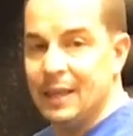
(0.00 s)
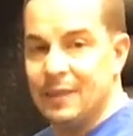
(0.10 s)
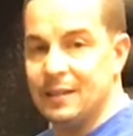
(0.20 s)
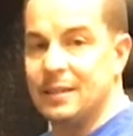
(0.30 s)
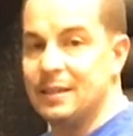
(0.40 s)

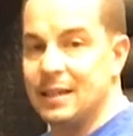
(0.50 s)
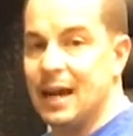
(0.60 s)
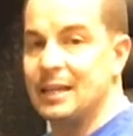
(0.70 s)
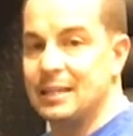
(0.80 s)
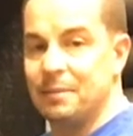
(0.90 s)
This is
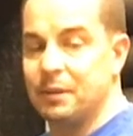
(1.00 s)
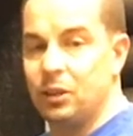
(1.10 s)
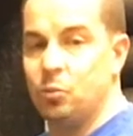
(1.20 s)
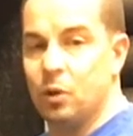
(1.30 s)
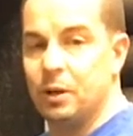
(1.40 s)
not something
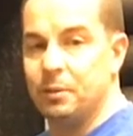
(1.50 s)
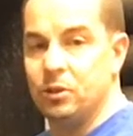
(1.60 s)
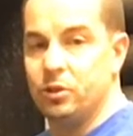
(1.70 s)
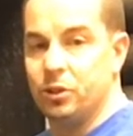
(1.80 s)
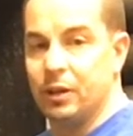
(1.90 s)
you want to be
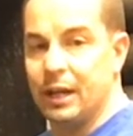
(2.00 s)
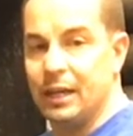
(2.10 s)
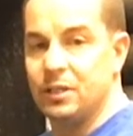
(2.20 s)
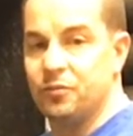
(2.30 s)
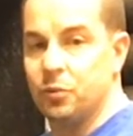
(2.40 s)
using your
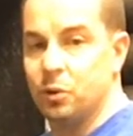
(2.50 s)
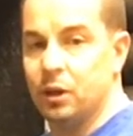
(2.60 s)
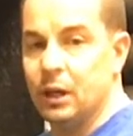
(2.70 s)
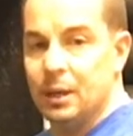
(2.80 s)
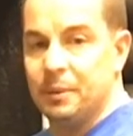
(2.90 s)
hands
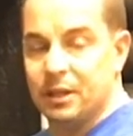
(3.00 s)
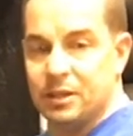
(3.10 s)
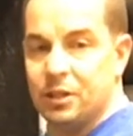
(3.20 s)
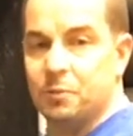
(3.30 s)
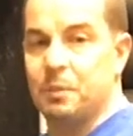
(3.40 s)
for, because
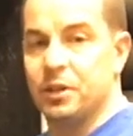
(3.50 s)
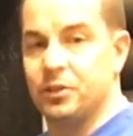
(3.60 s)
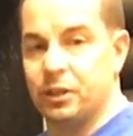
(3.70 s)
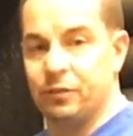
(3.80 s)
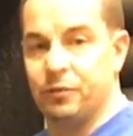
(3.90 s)
then you're
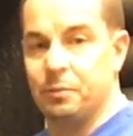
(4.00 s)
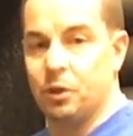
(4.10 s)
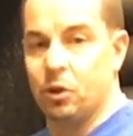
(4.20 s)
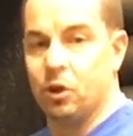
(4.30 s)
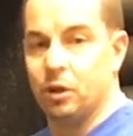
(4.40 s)
muscling it from
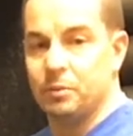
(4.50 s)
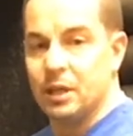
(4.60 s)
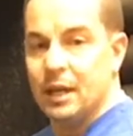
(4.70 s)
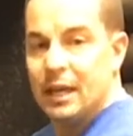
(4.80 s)
your arms.